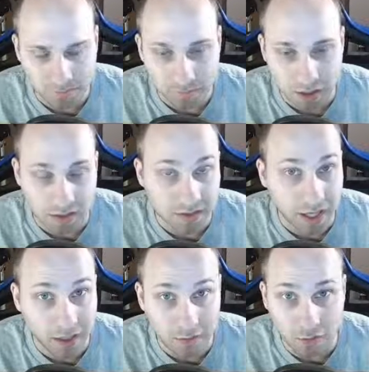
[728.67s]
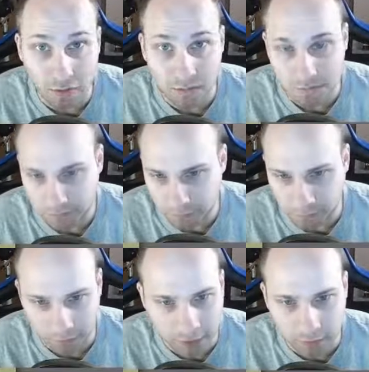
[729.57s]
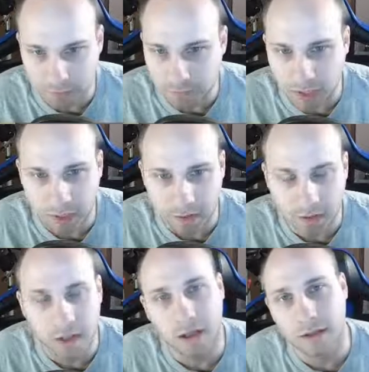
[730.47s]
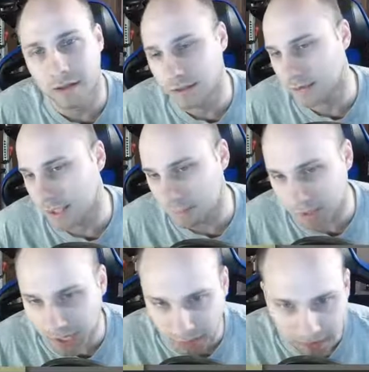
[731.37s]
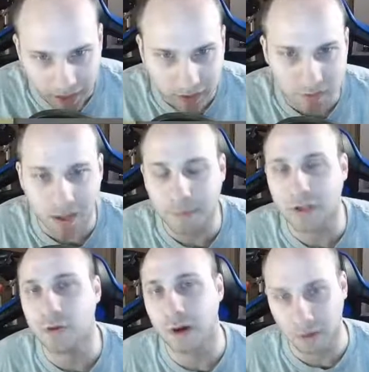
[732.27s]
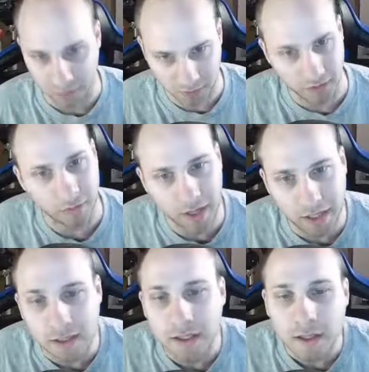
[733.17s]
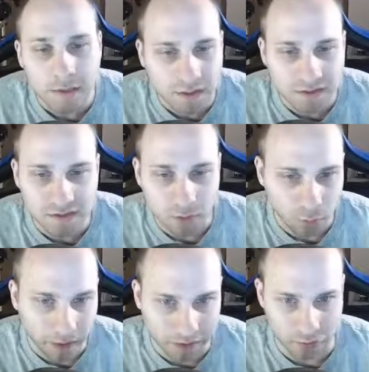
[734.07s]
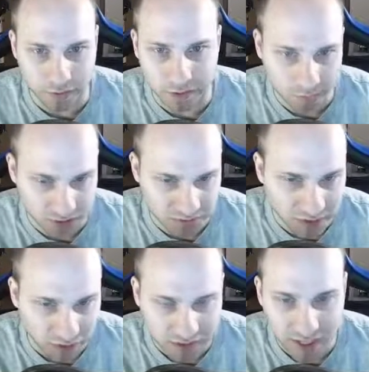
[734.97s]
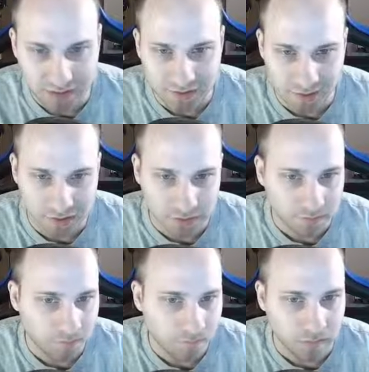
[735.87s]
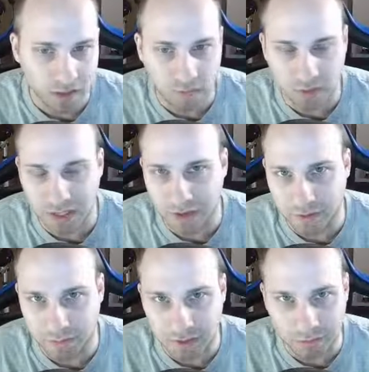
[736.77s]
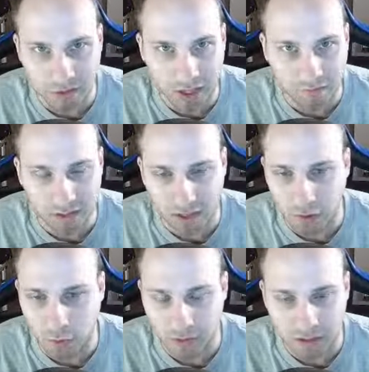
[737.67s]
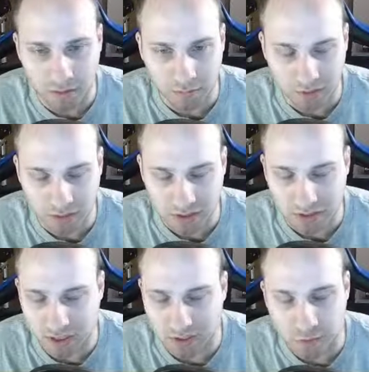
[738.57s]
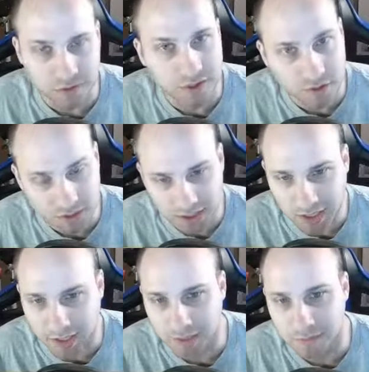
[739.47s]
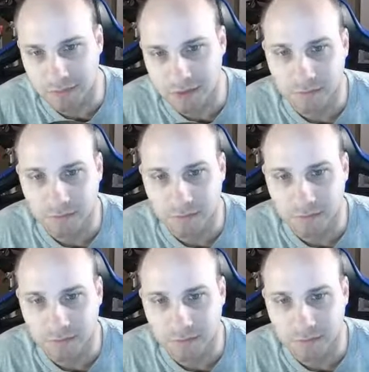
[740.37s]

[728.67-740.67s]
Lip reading: Entangle, Fairy Fire, Hypnotic Pattern, you go through it, right? This is a wet dream for spellcasters. If you allow your people to have like AoE ability, like utility items,